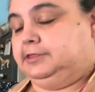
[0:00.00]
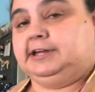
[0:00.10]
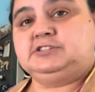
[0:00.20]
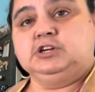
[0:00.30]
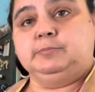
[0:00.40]

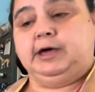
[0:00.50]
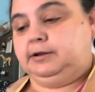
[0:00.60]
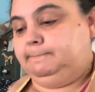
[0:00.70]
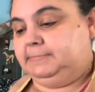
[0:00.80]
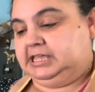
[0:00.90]
that took about
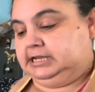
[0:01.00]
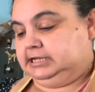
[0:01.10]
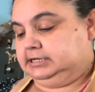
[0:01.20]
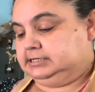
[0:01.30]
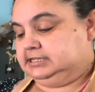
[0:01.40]
a
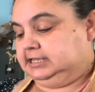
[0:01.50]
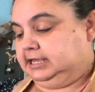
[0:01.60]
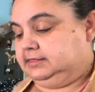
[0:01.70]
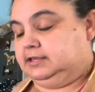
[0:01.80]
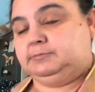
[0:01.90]
minute to
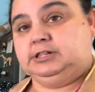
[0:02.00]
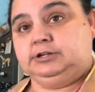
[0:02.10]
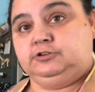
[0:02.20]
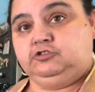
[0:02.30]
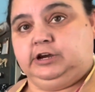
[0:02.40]
get them a
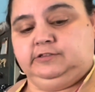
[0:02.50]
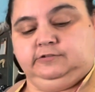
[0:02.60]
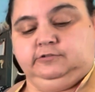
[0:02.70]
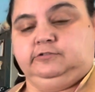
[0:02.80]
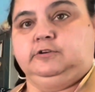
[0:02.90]
little
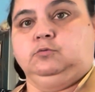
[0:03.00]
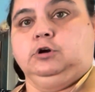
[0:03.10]
translucent.